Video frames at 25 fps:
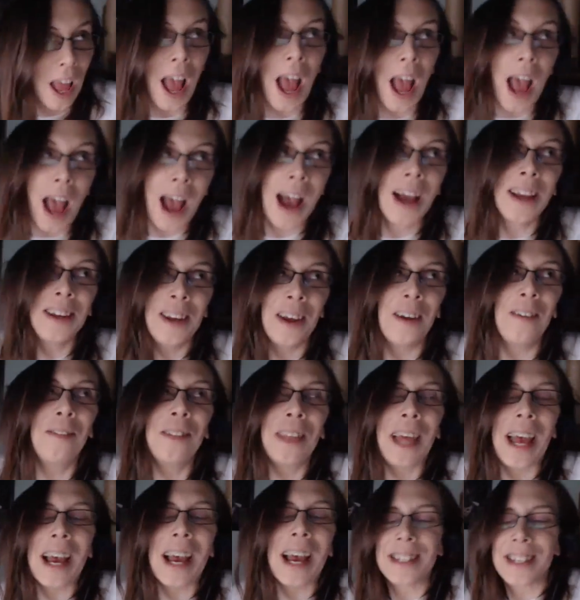I know
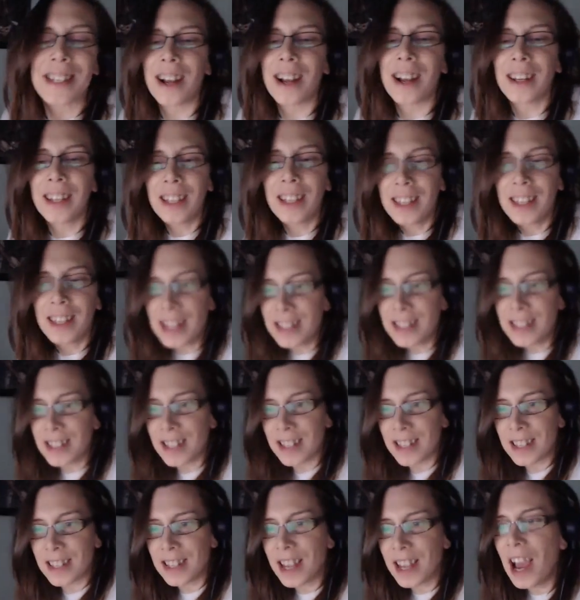that, darling. That's the
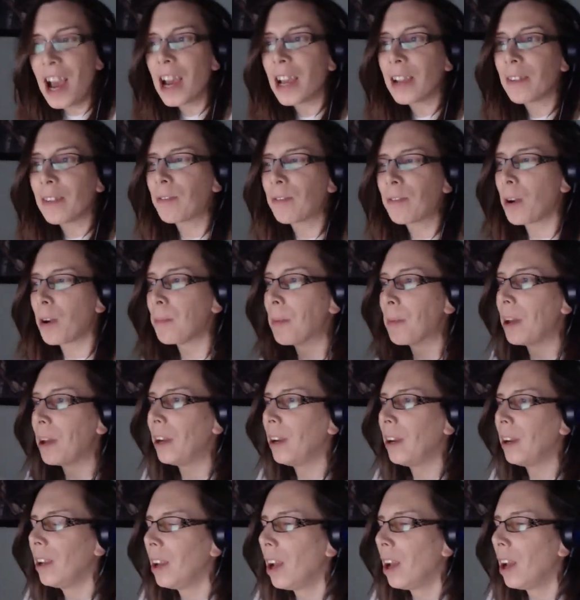sky from
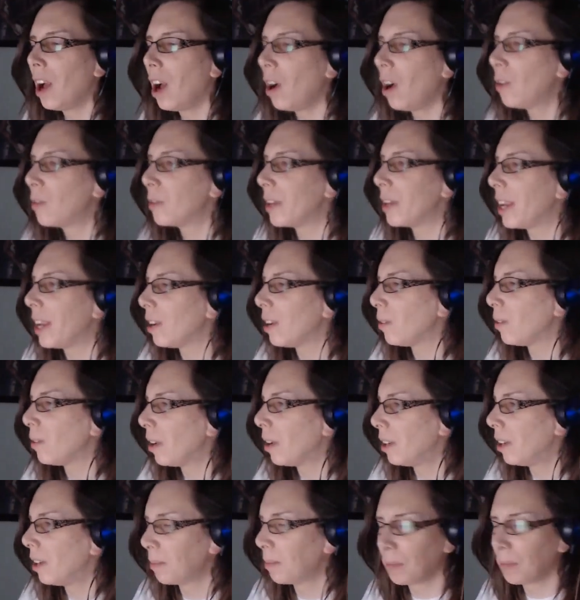there. Oh, now,
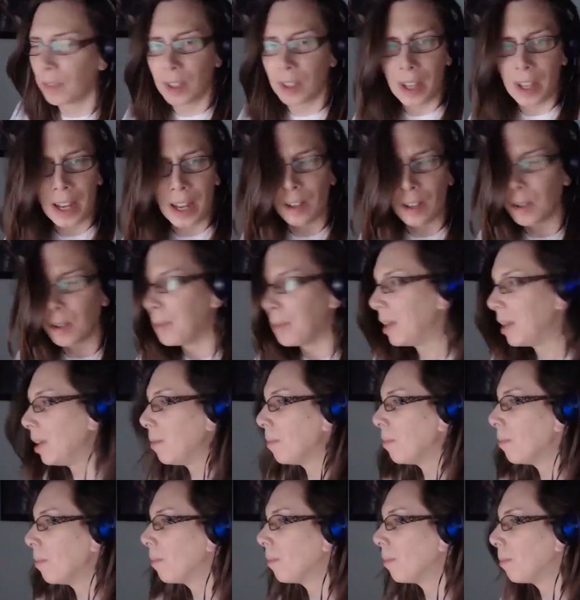hang on a minute.
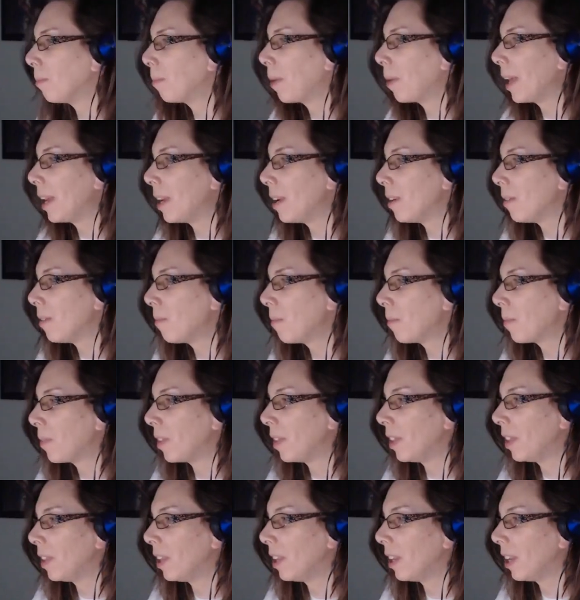Player
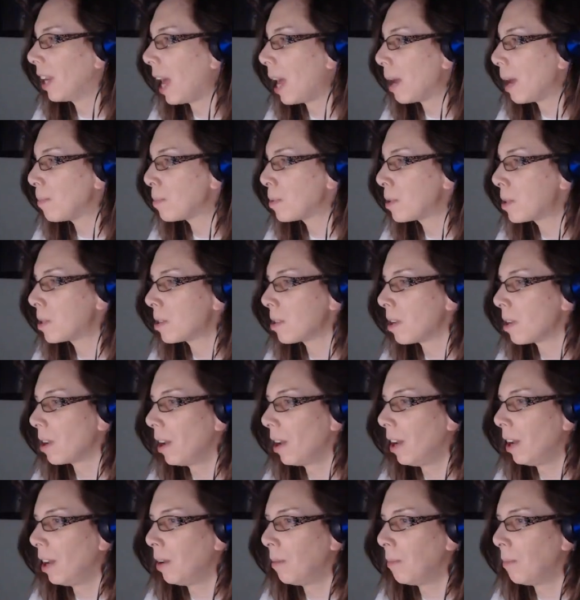lapse.
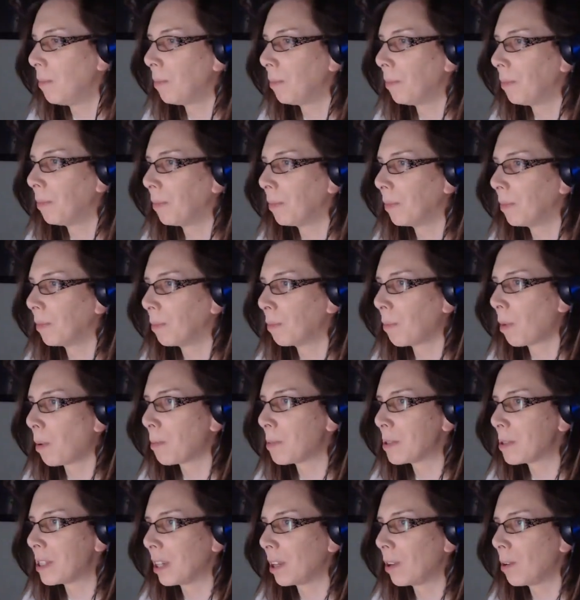What
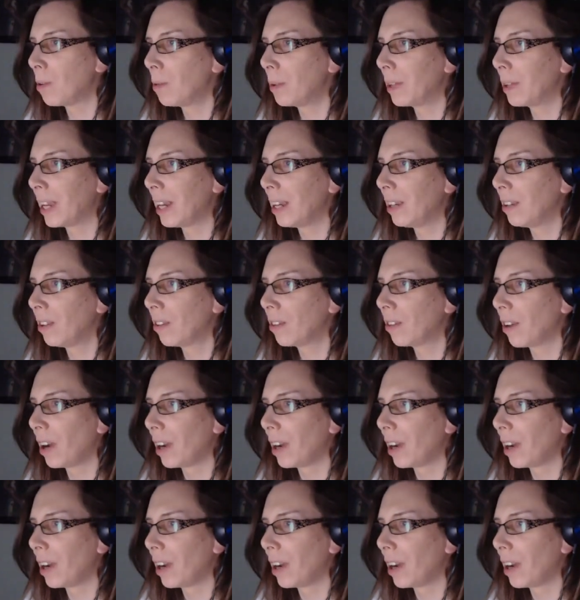was it called again?